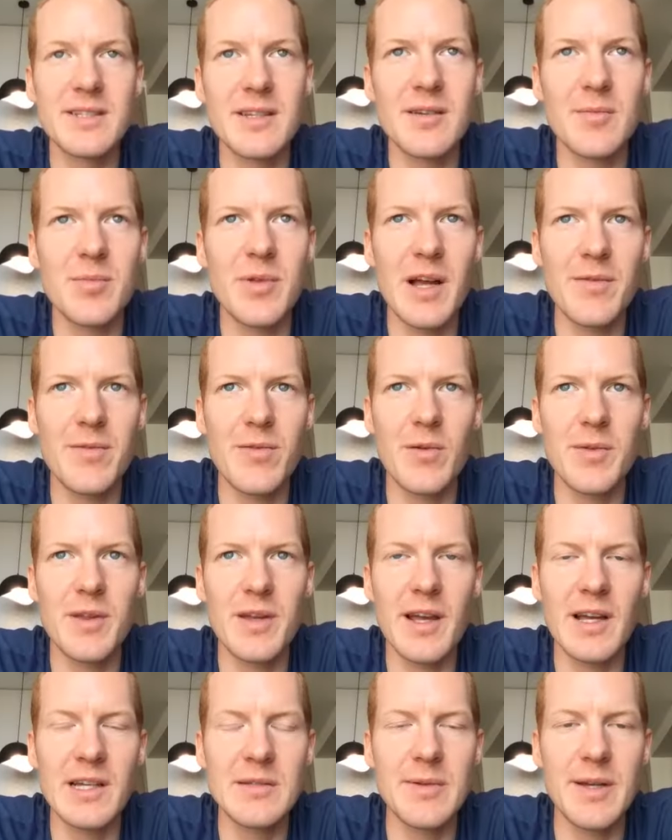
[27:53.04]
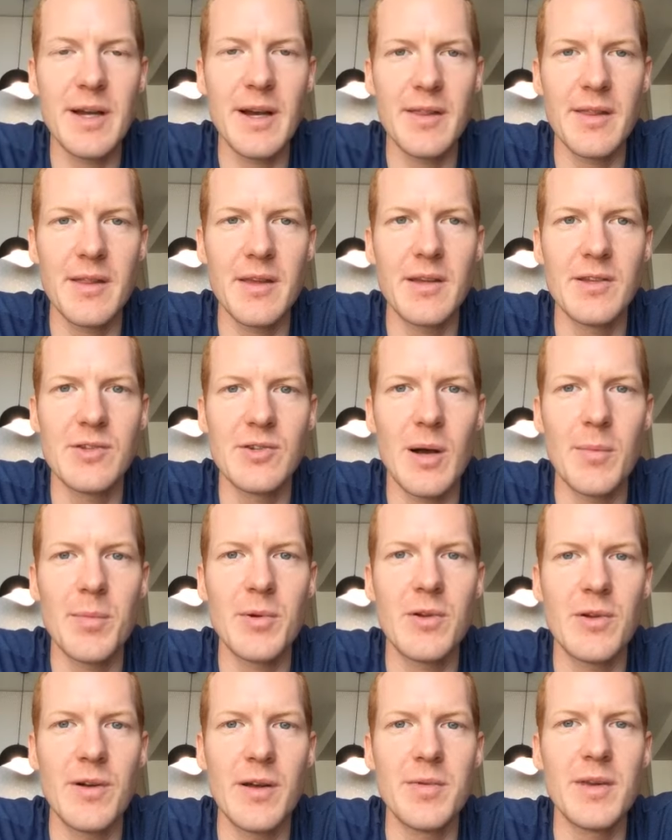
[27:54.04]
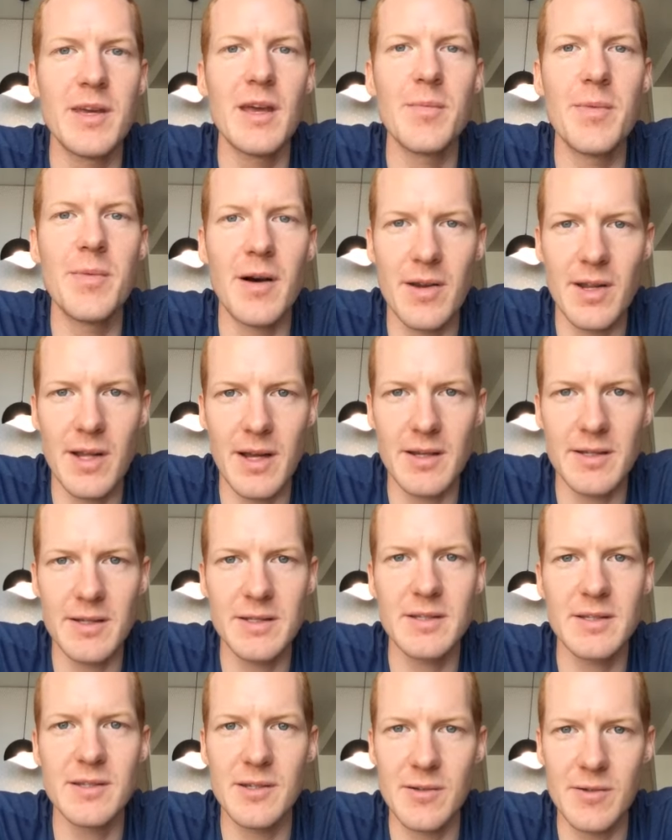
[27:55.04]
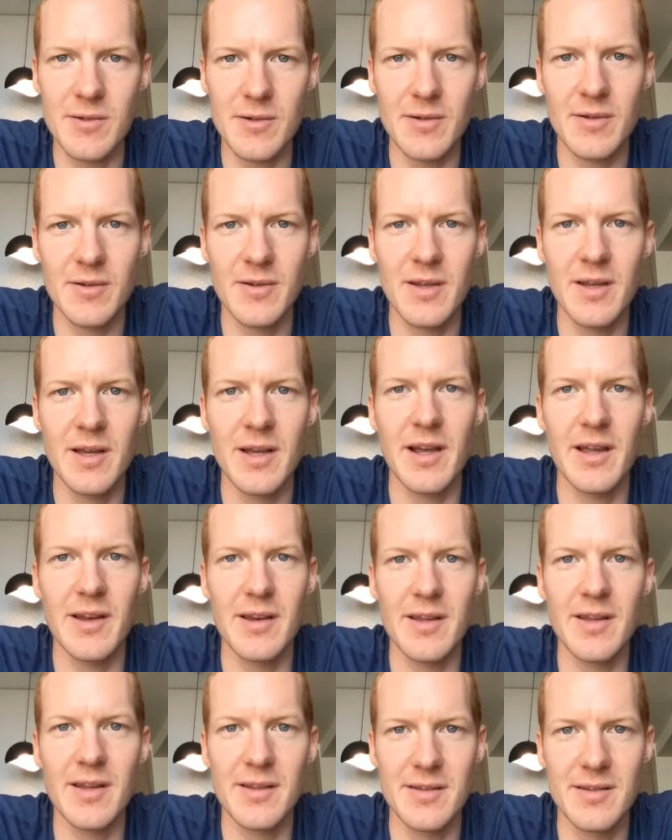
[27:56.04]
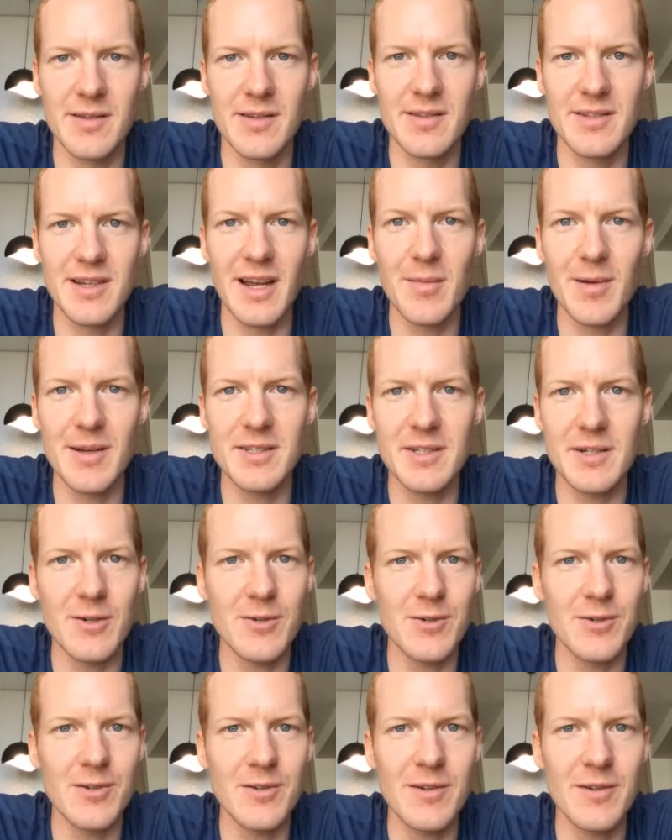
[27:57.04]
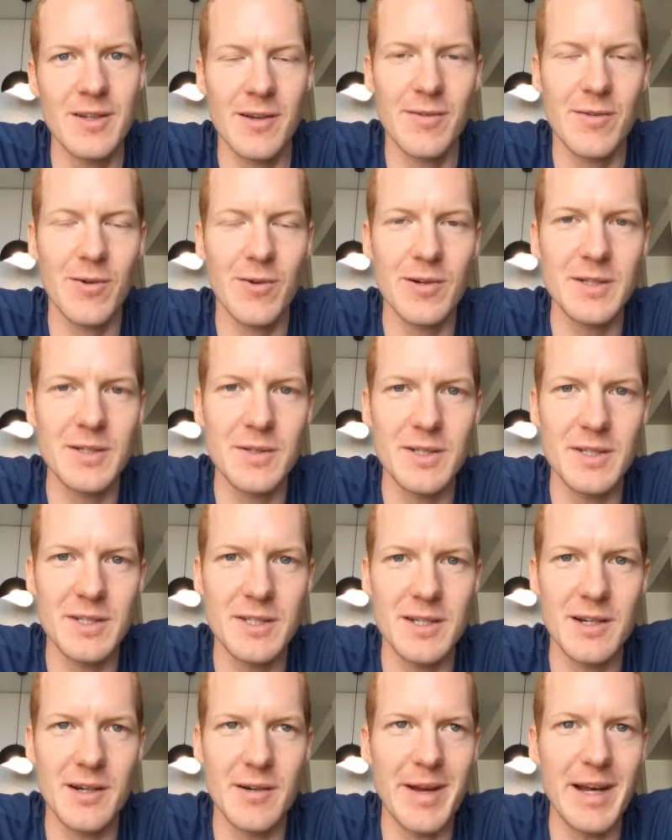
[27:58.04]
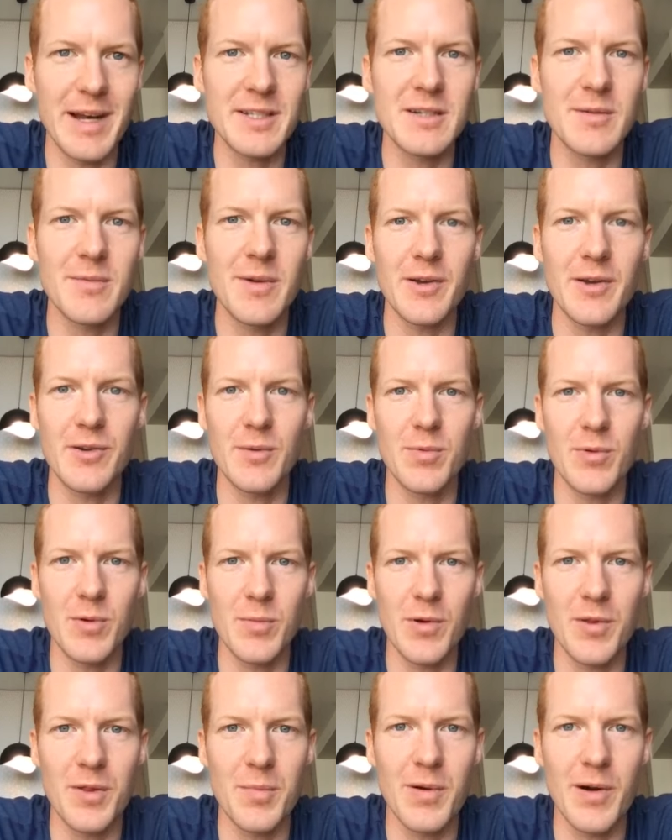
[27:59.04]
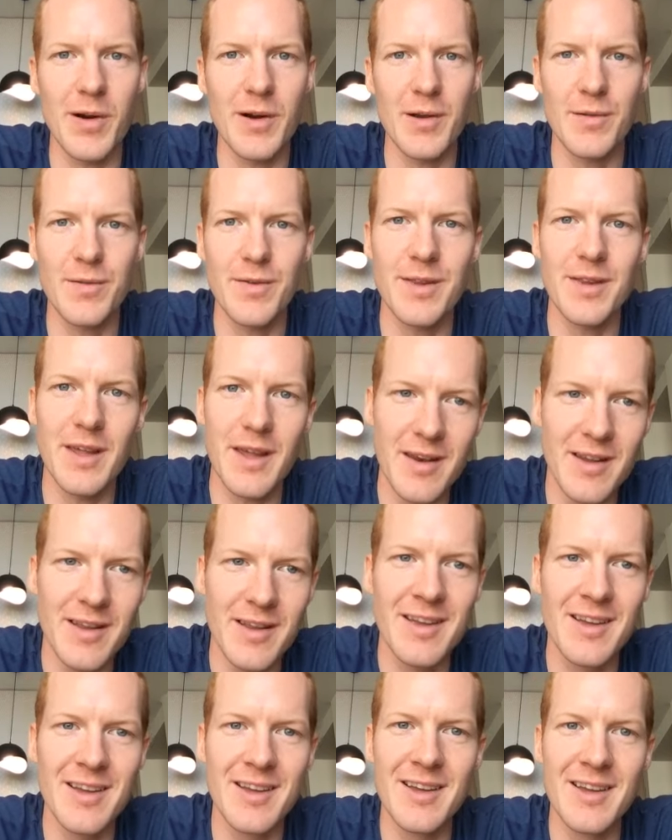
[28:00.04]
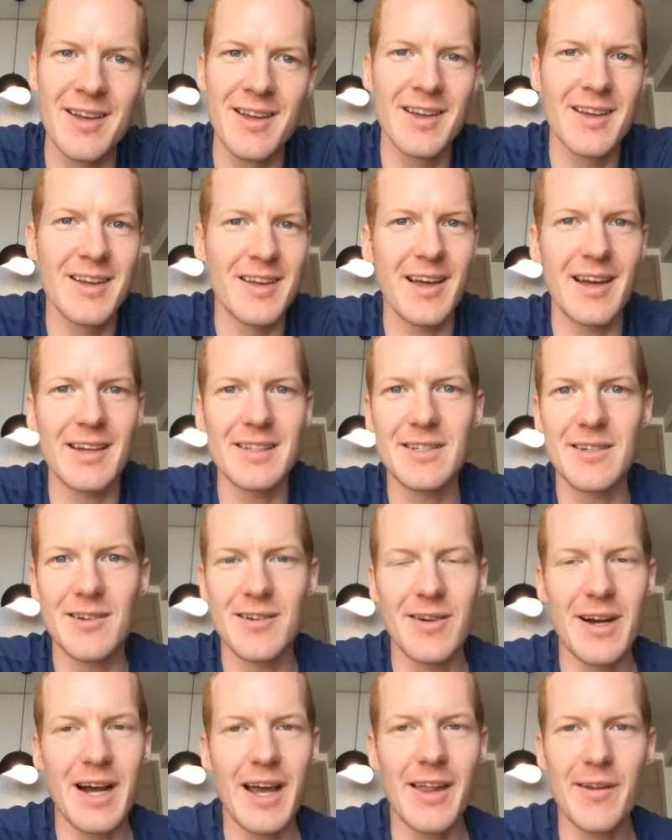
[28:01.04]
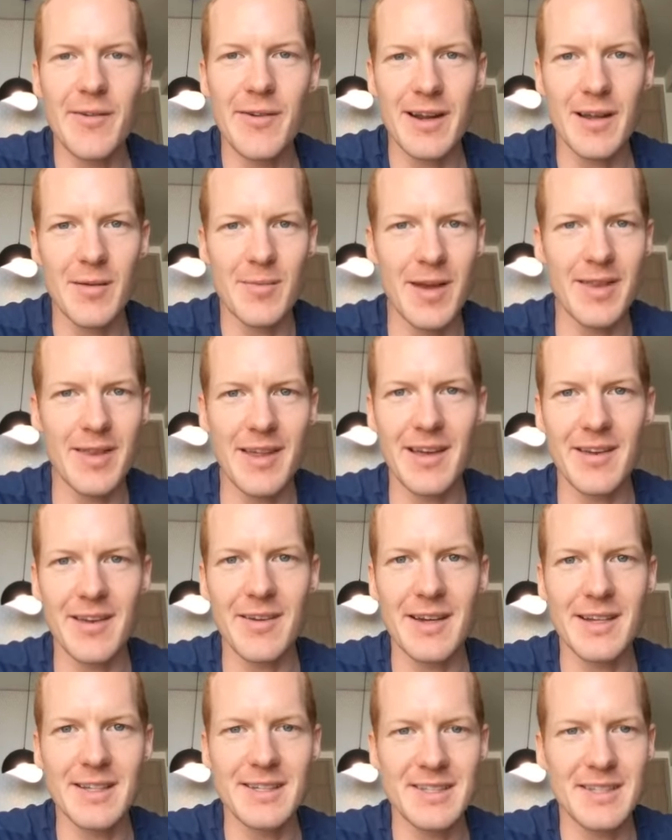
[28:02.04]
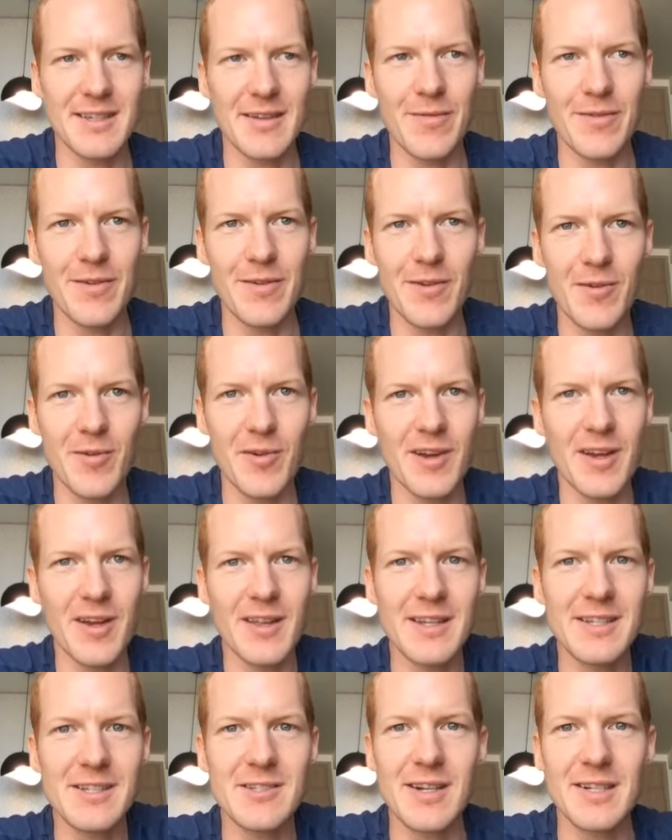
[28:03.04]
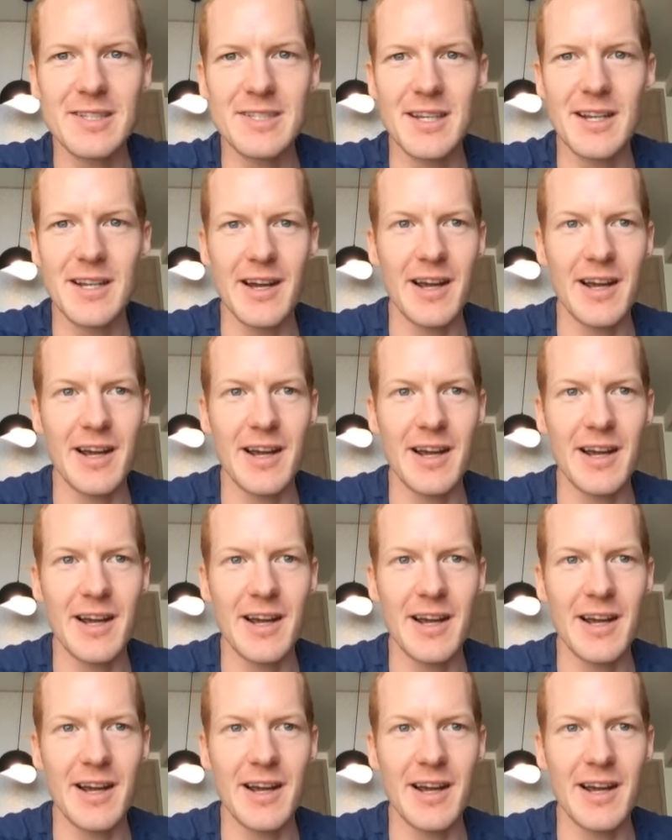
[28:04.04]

the platform the guys behind the Tropical MBA podcast do, and uh, Dynamite Circle, of course, which is their mastermind group we're both a part of. And then, yeah, so highly recommend that you guys, if you're uh, interested in